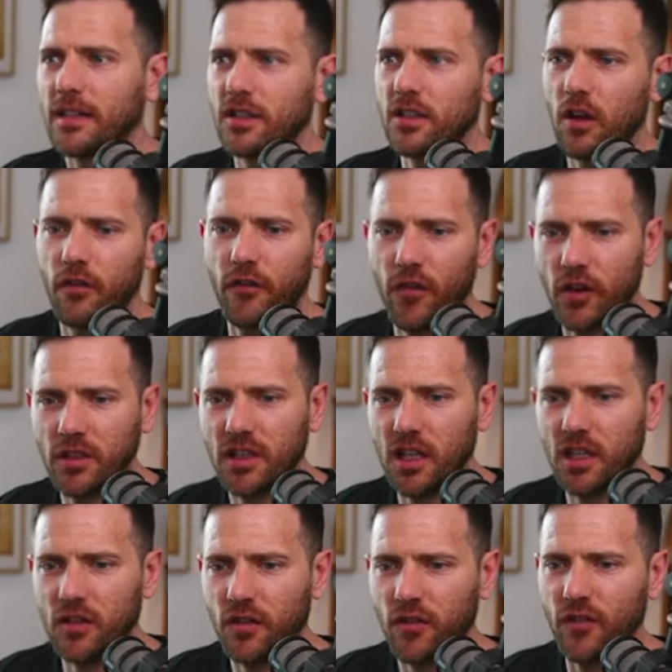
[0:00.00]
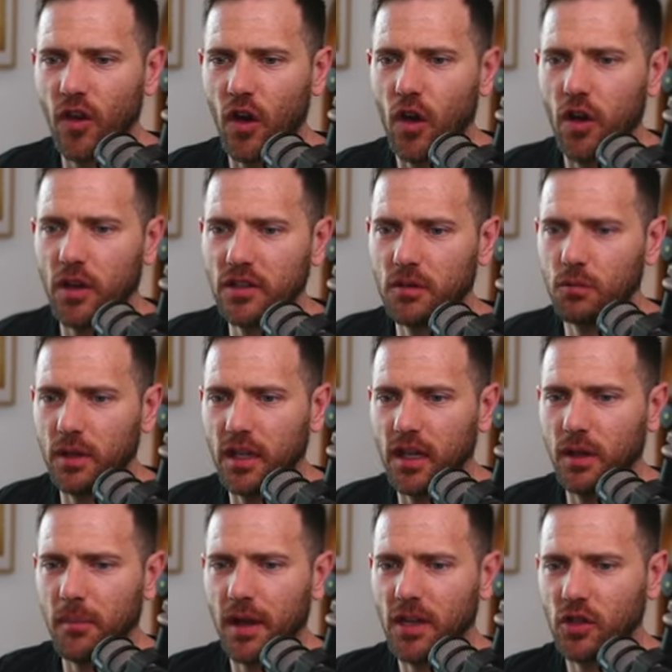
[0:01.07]
so first things first, we need
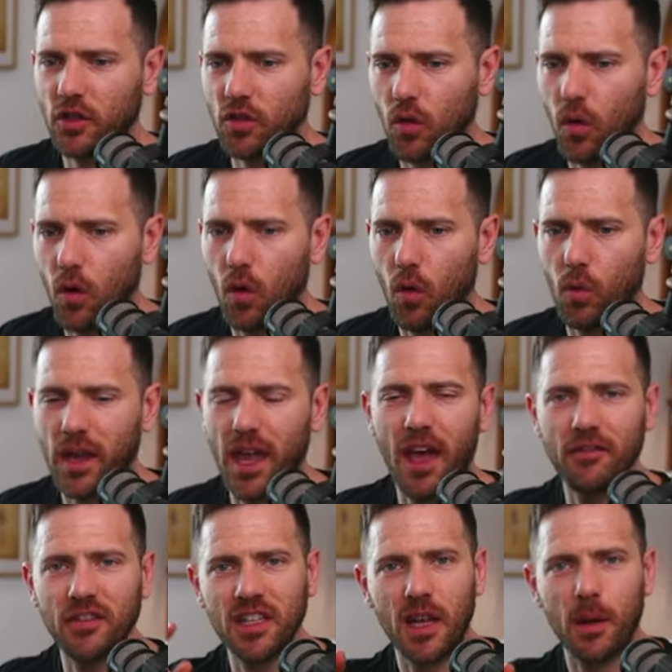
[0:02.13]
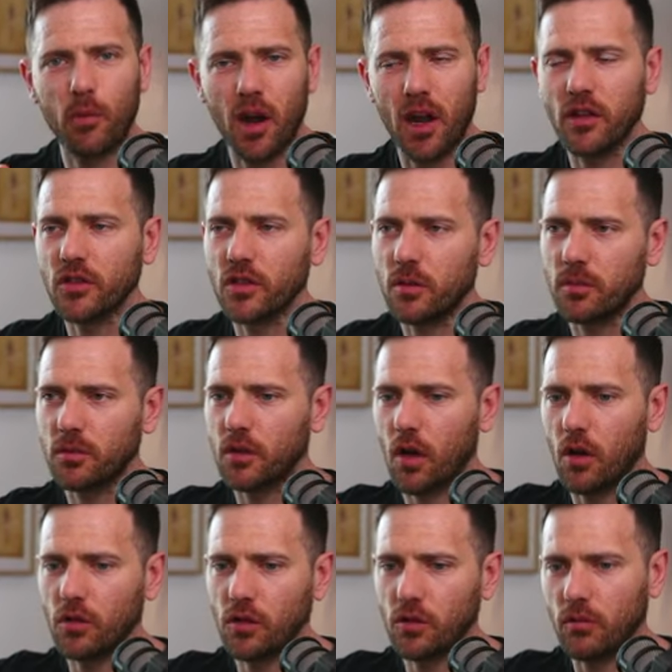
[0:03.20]
to make sure we have set up Rails. So
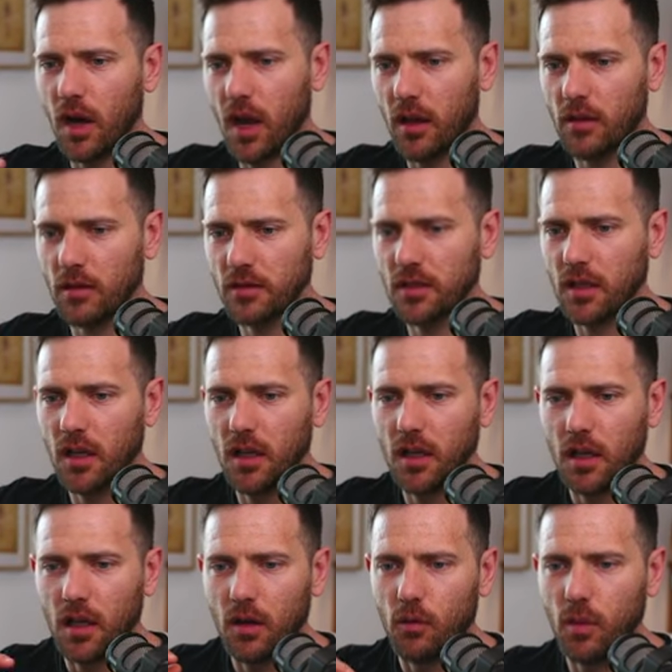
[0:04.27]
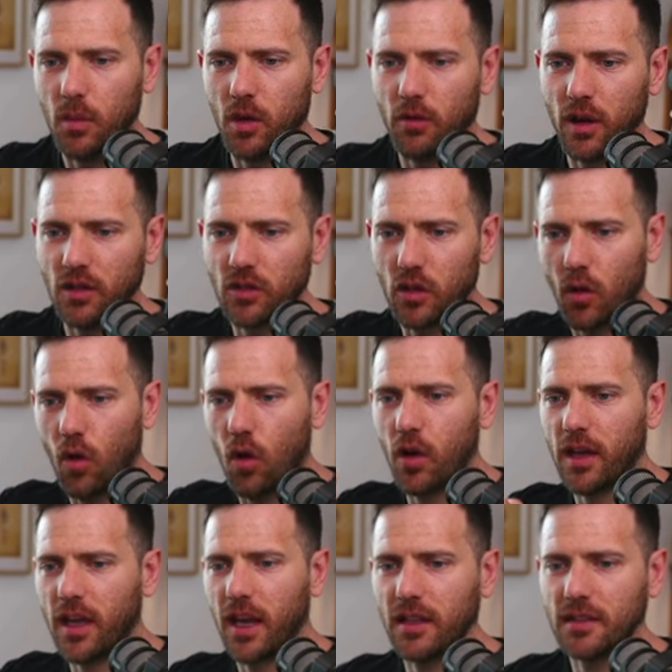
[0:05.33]
go to Rails,
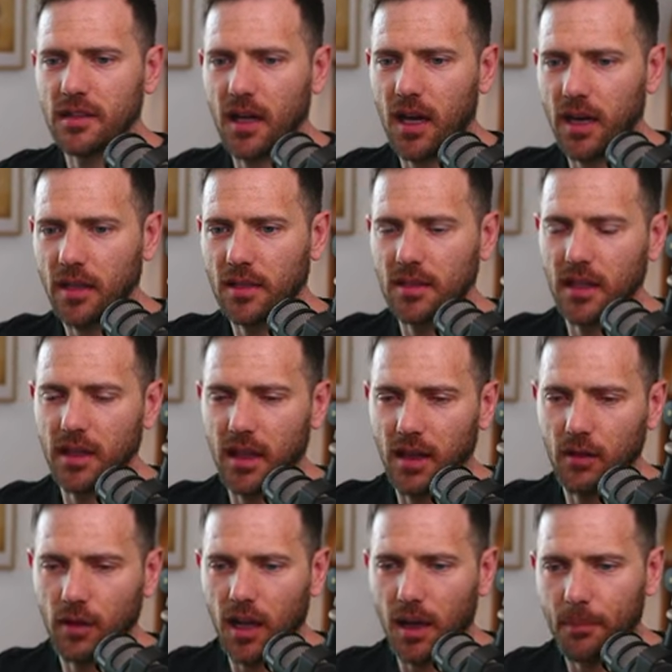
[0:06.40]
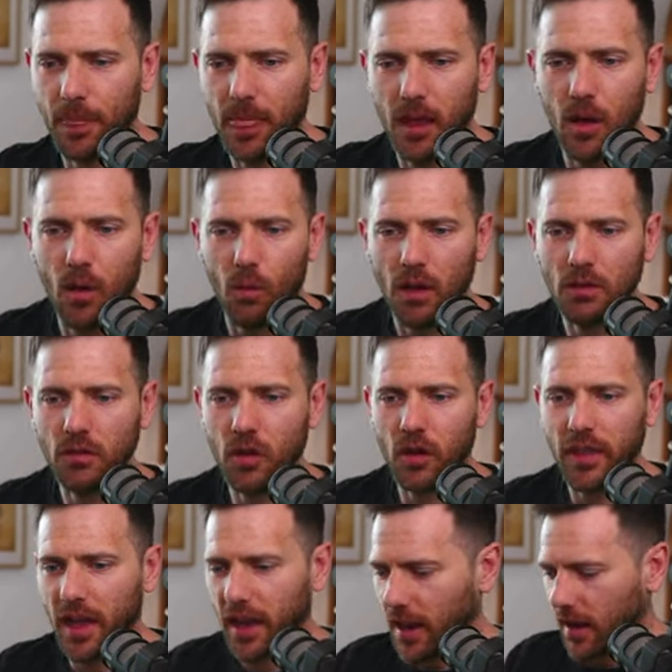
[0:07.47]
rubyonrails.org, getting started, set that all up. Once you've
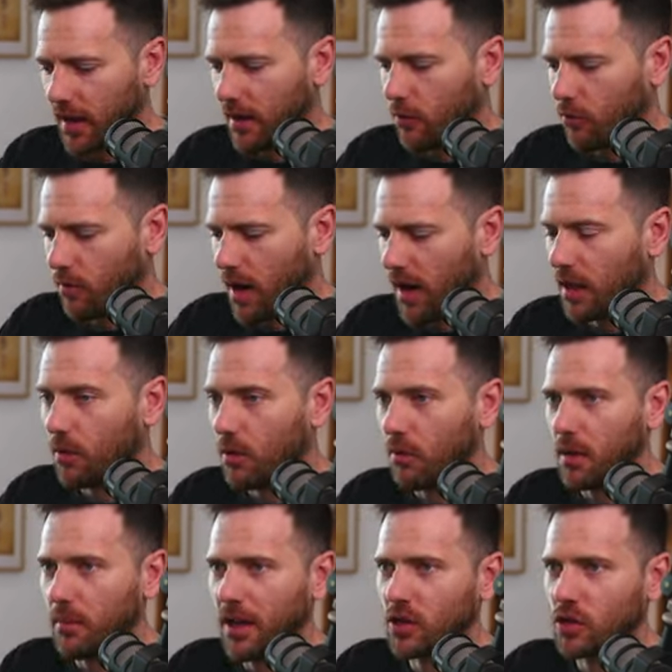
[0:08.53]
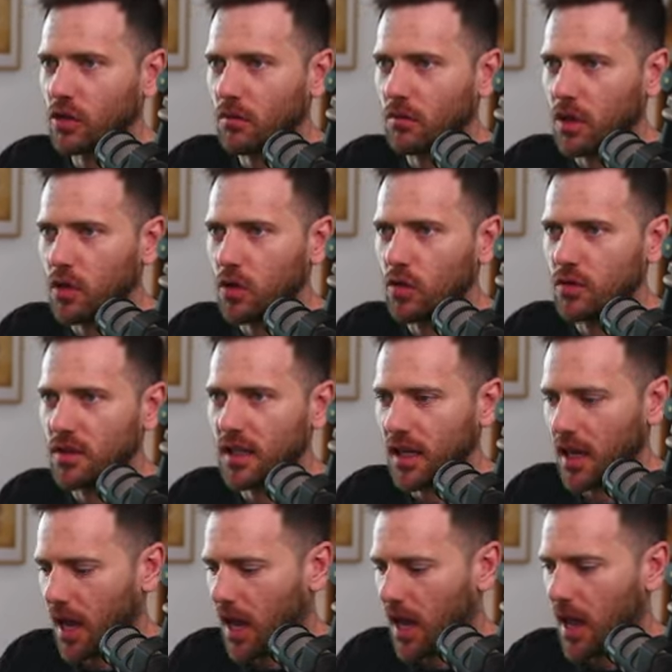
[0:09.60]
got that running, we want to make sure we're
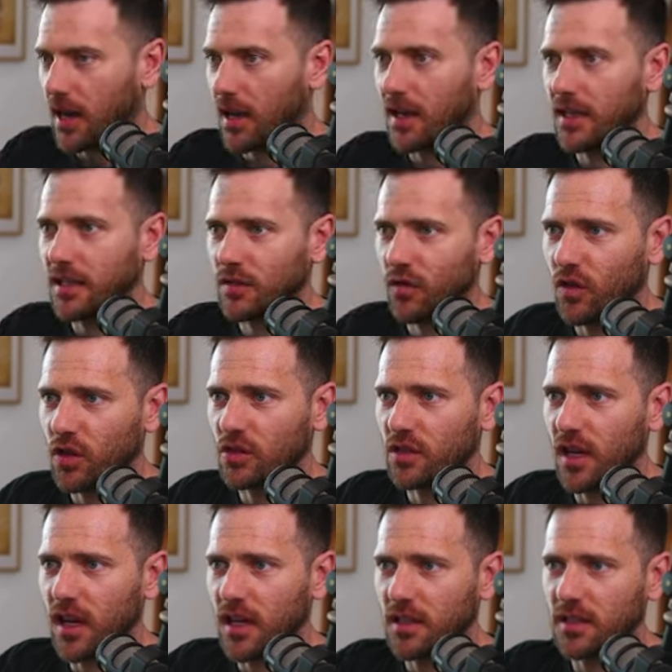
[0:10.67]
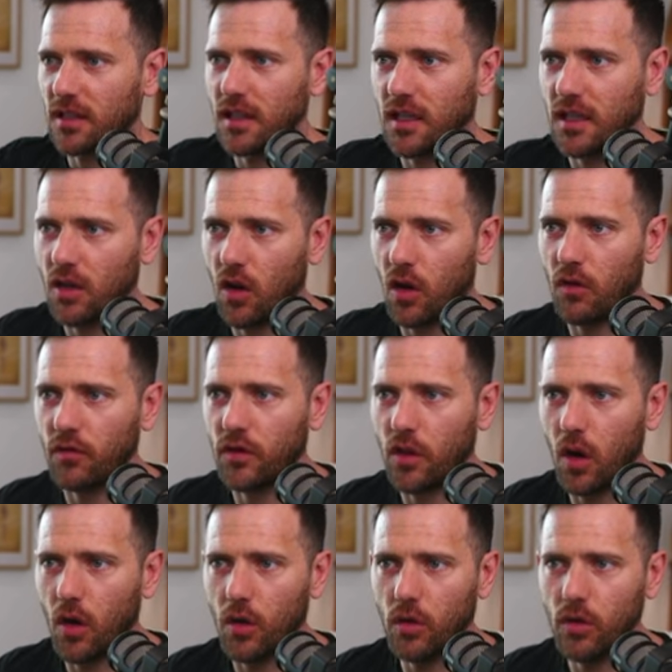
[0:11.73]
using at least version 18 of
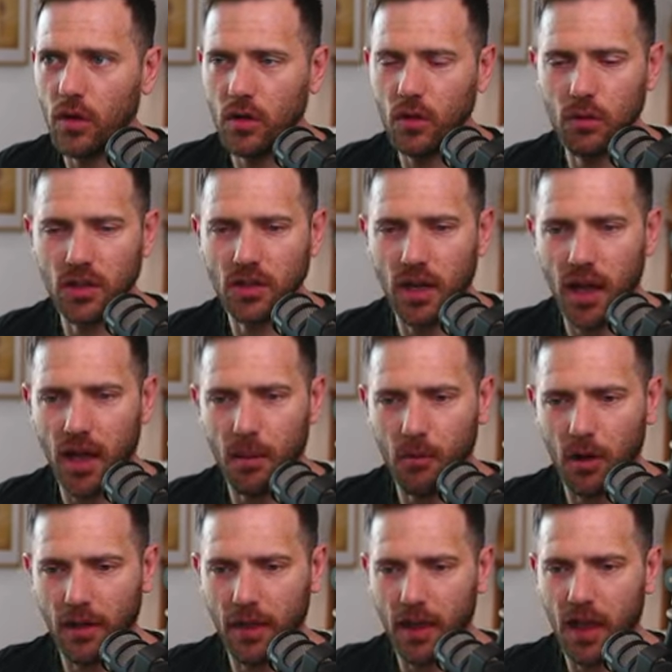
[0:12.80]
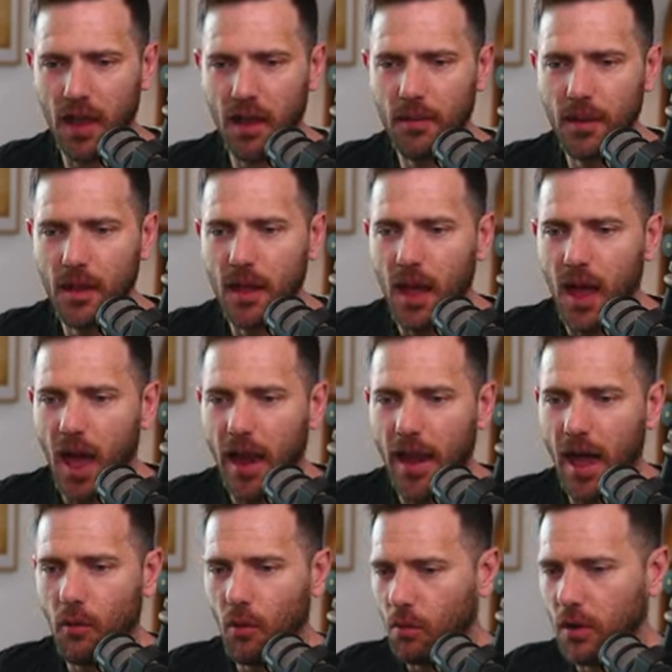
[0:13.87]
Node, which I am right there. And
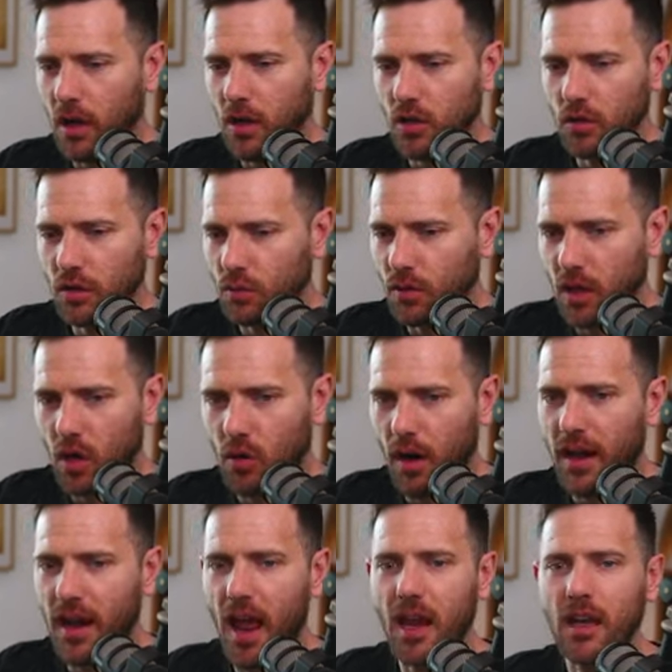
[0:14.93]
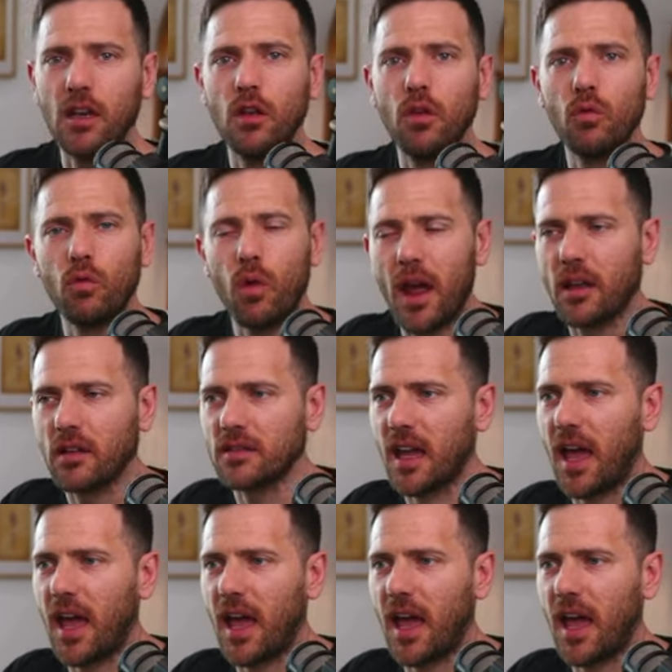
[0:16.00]
now what we're going to do is we're going to create a new Rails